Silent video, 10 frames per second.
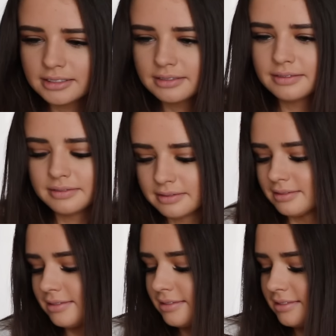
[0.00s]

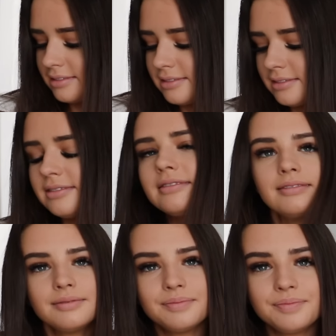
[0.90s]

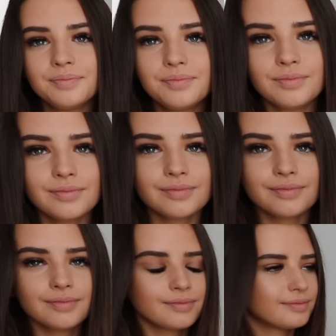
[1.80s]

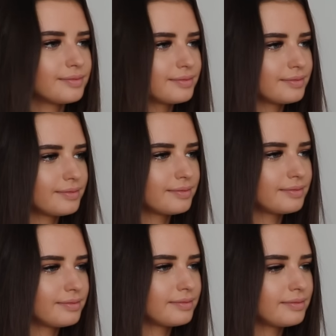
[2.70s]

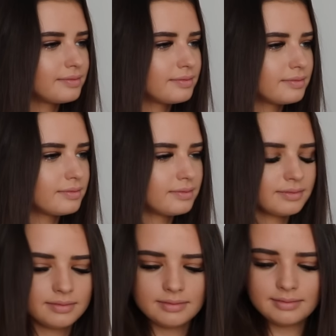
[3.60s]

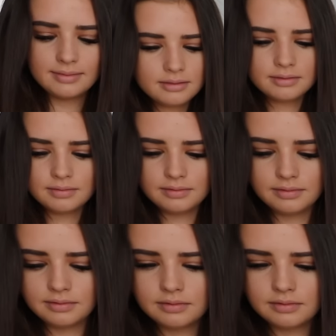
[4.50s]
No words are spoken by the person on screen.